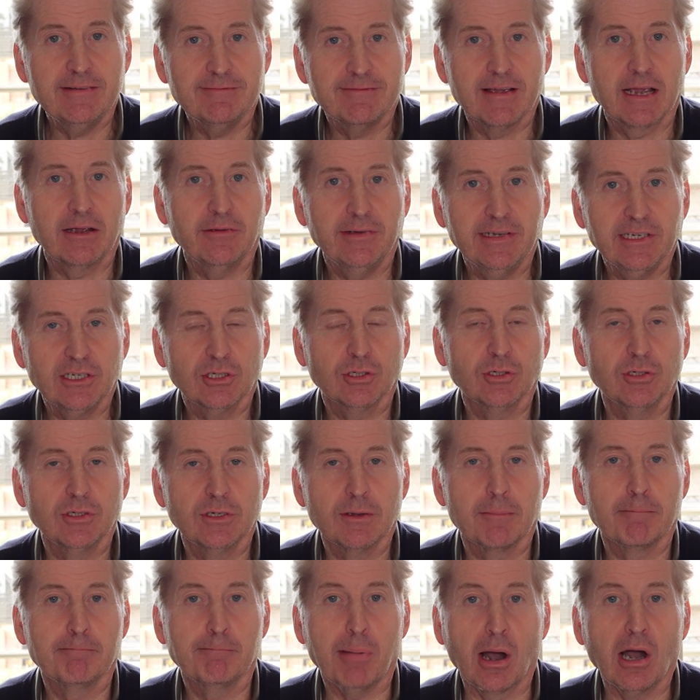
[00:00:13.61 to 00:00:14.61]
very
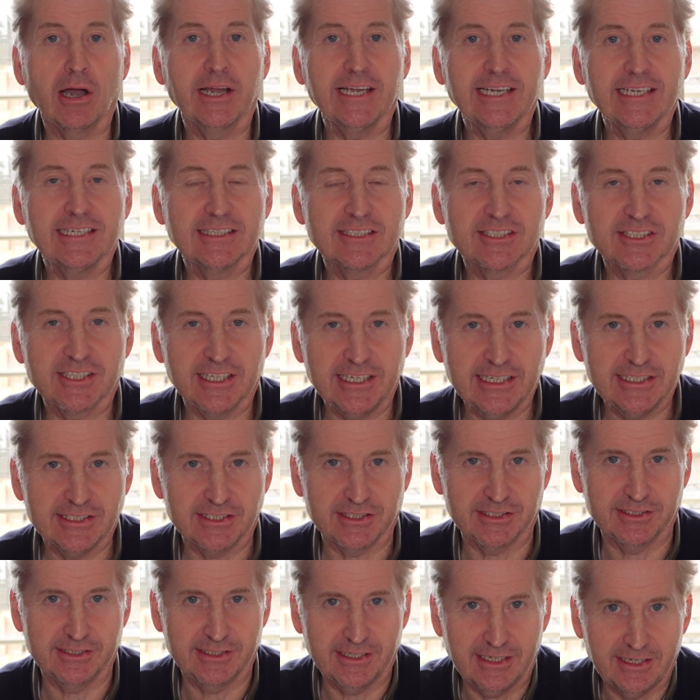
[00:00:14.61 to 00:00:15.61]
good buying
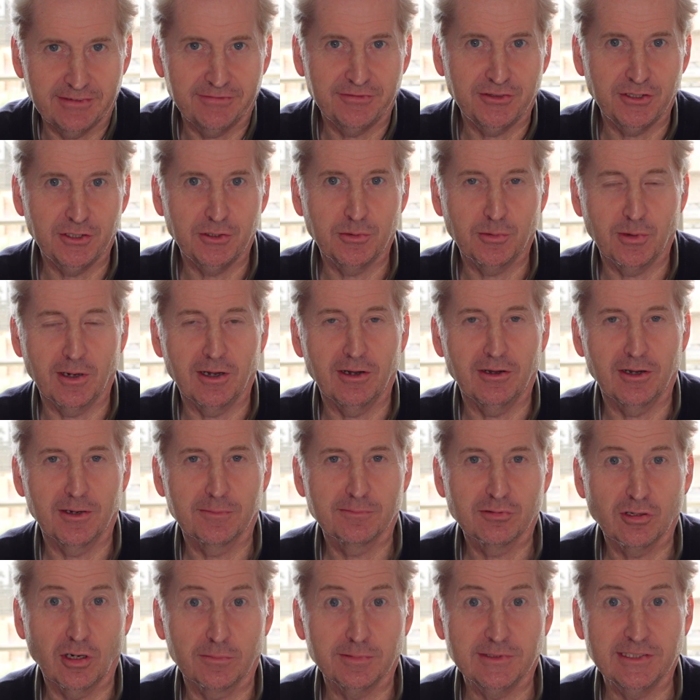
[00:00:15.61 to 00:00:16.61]
season if you are a
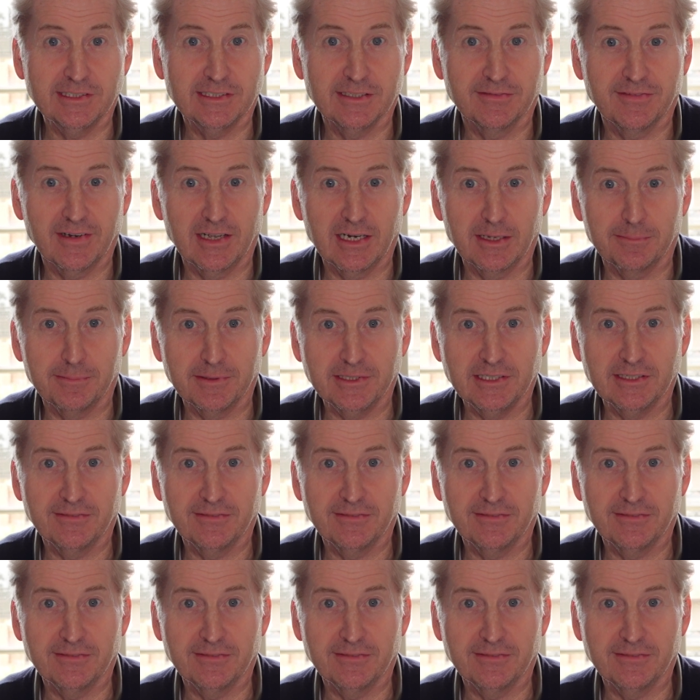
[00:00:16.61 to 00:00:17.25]
property developer.